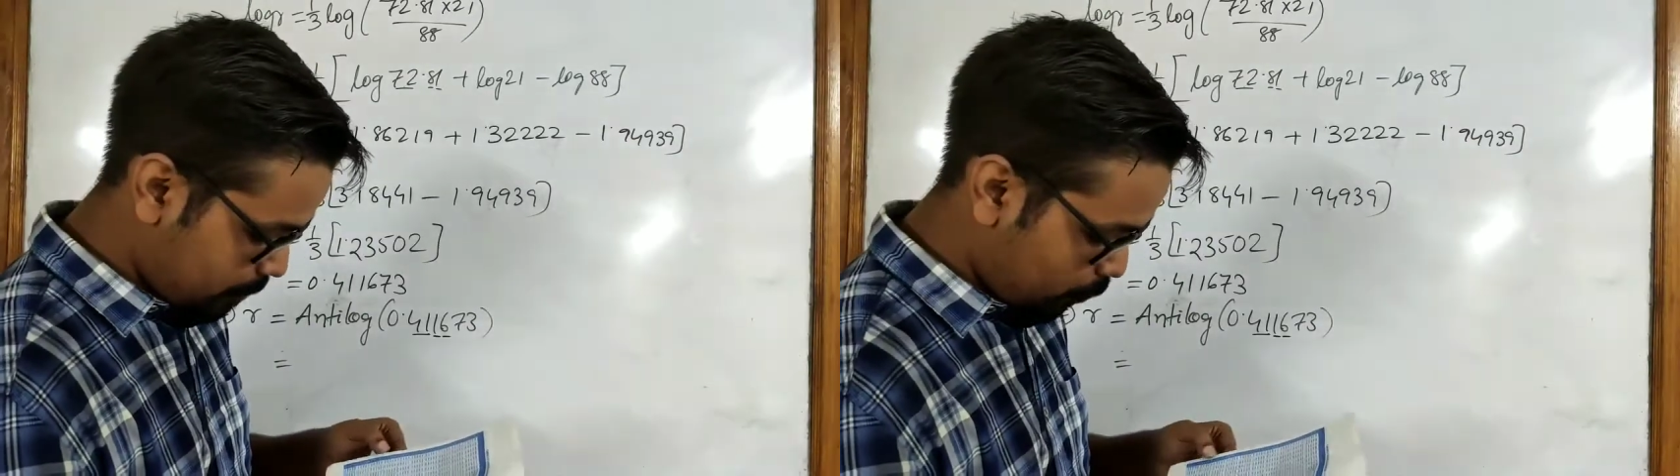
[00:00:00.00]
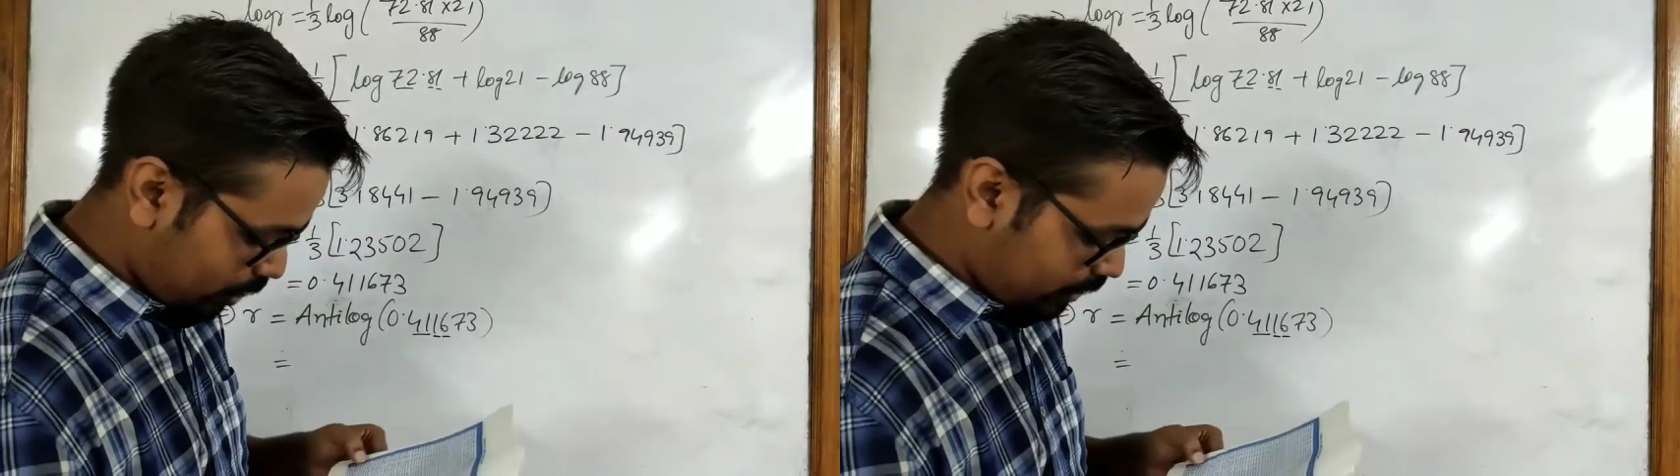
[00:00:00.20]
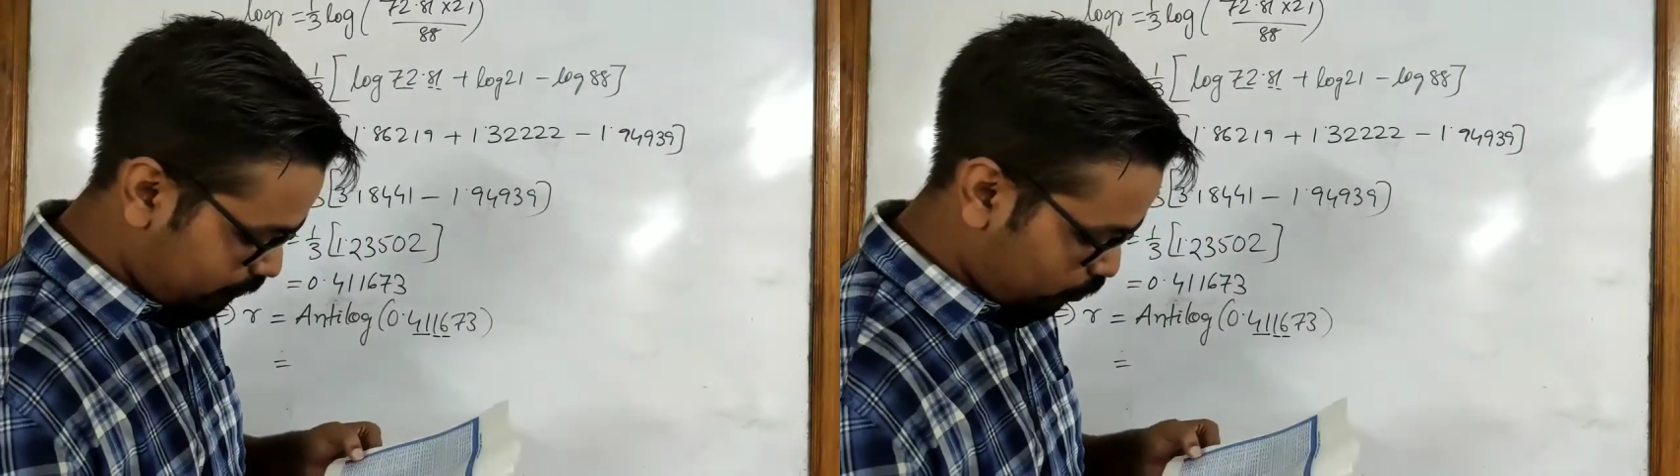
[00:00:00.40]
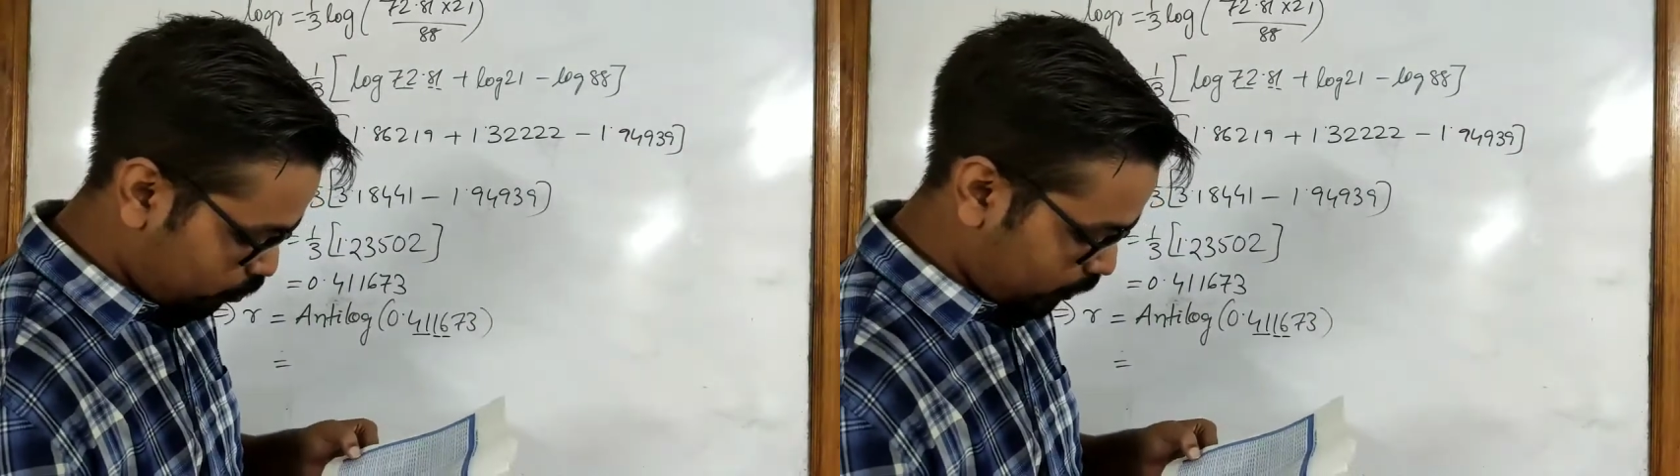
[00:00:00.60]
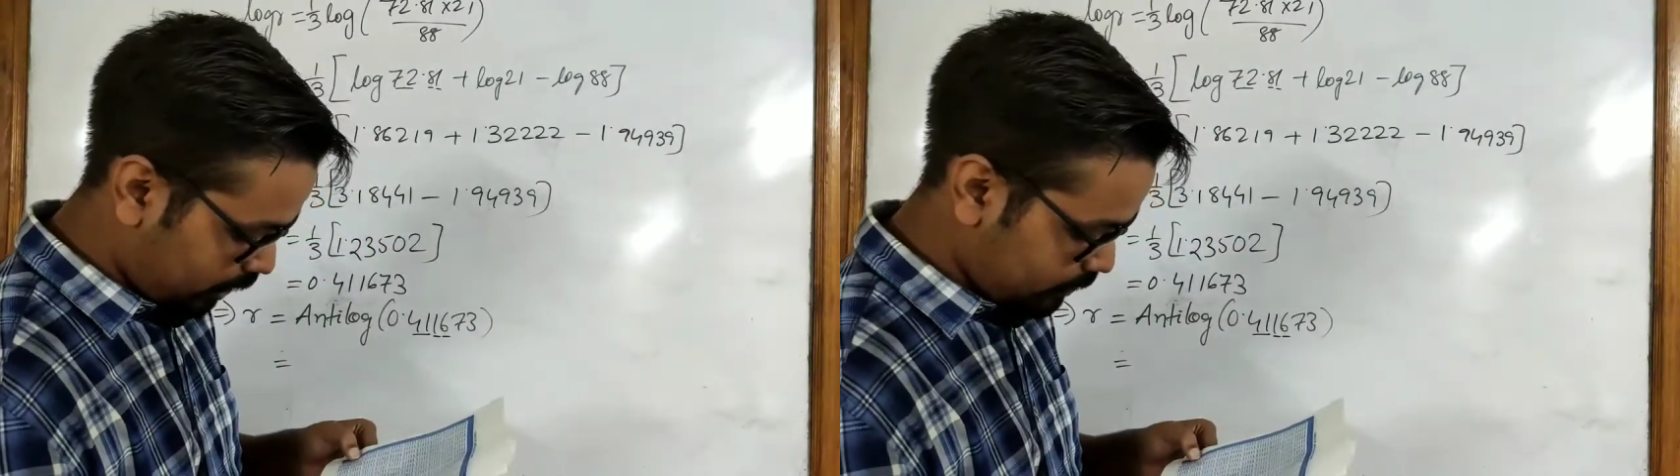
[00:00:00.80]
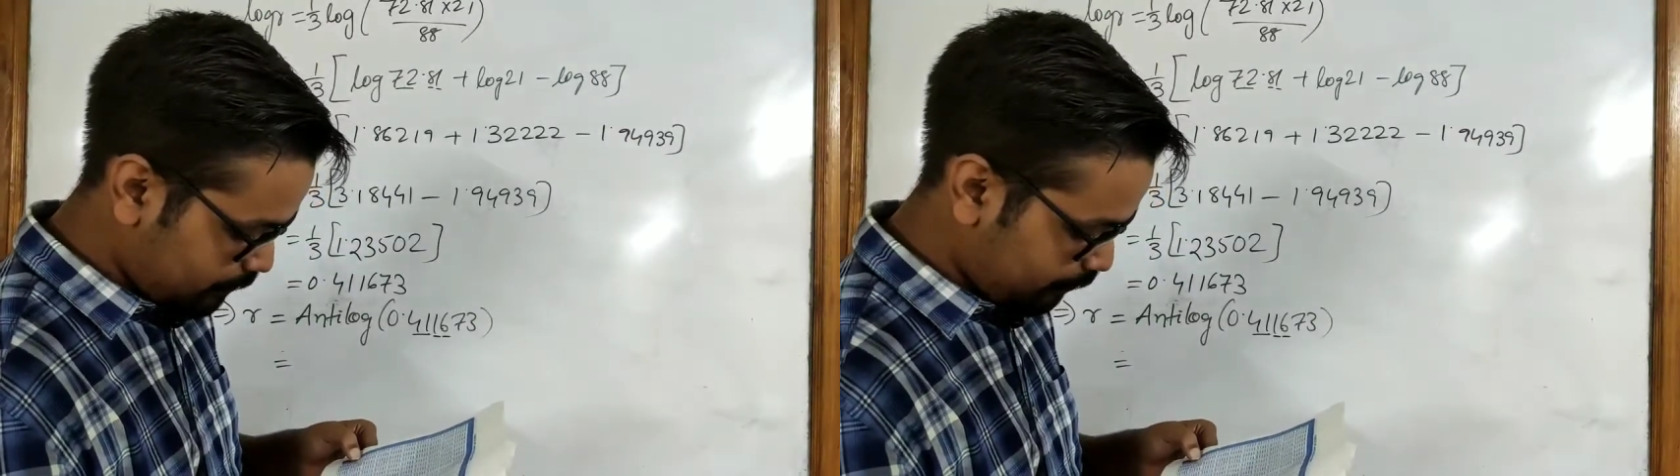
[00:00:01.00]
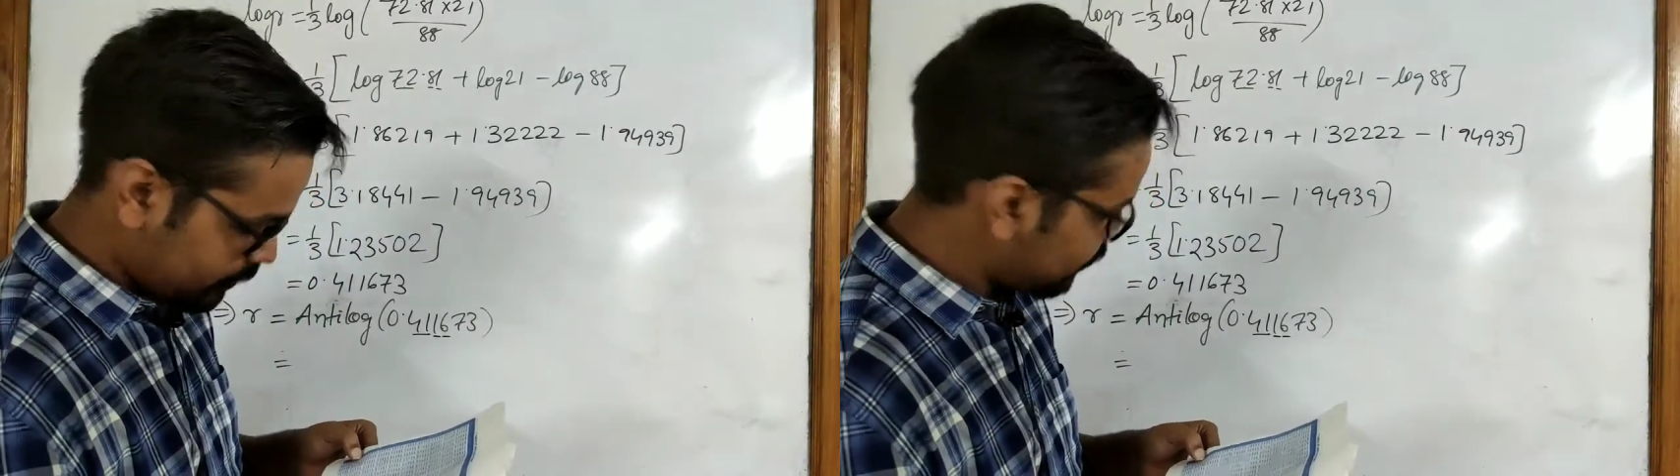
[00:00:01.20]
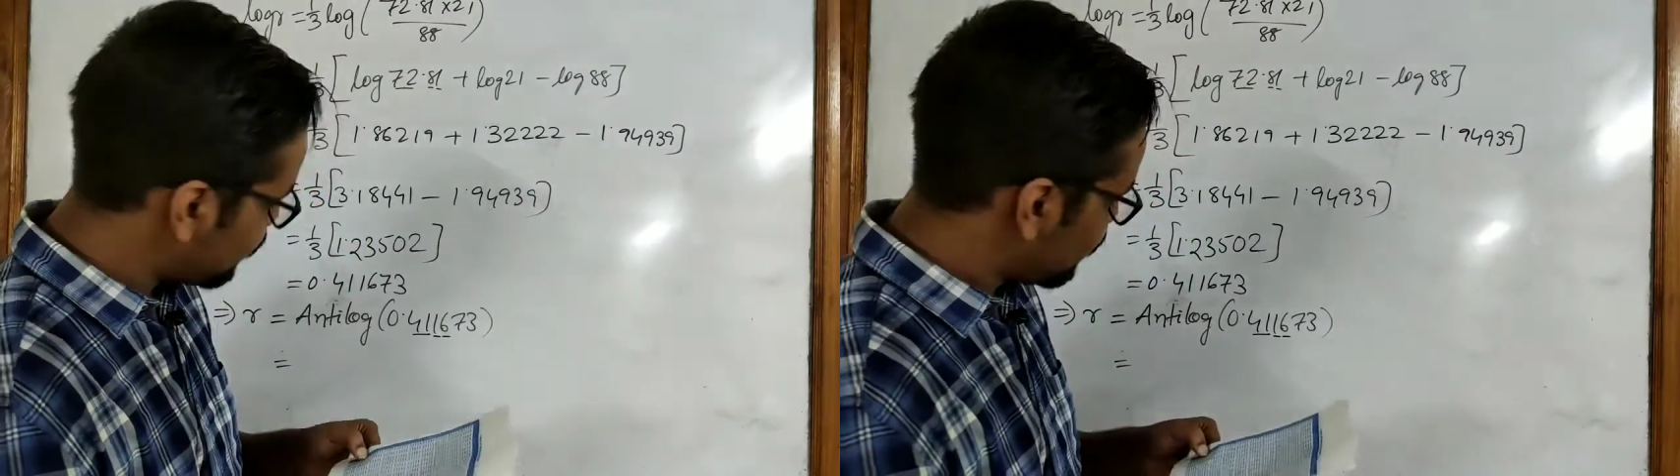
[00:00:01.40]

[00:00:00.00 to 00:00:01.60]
0.41,